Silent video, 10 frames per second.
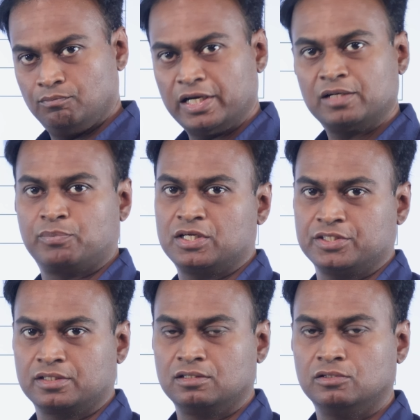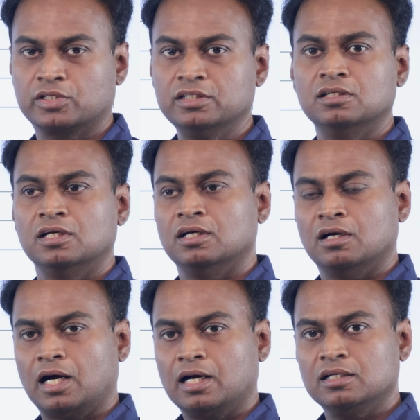blood pressure. Okay,
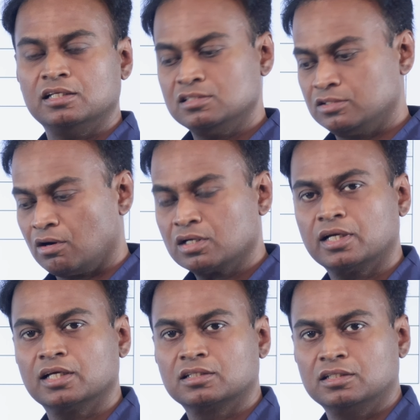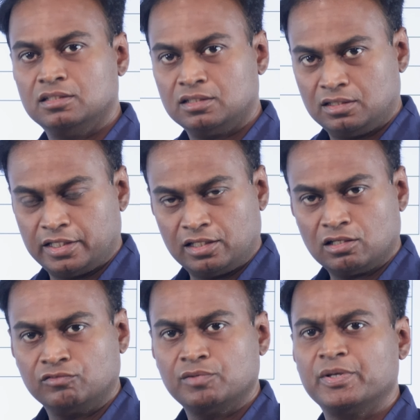and he is not collecting the
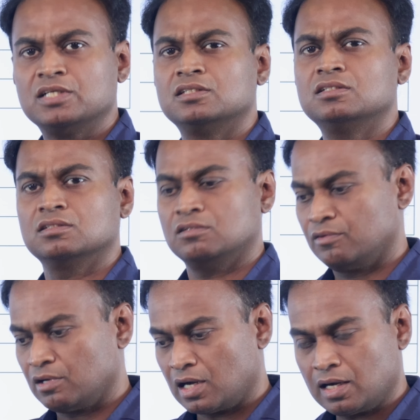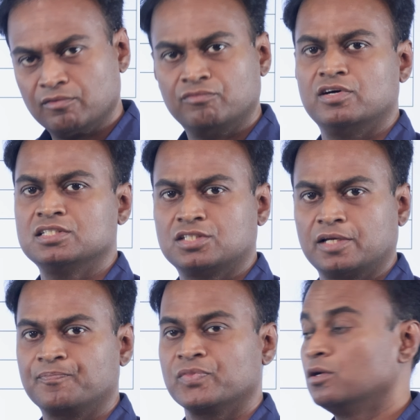data of the patients first
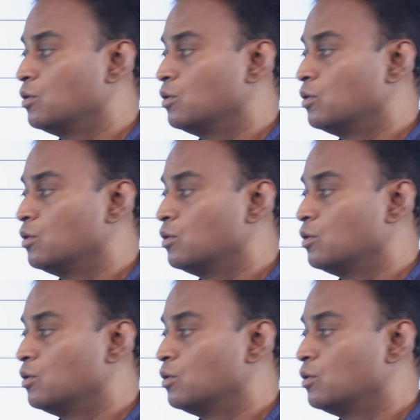time.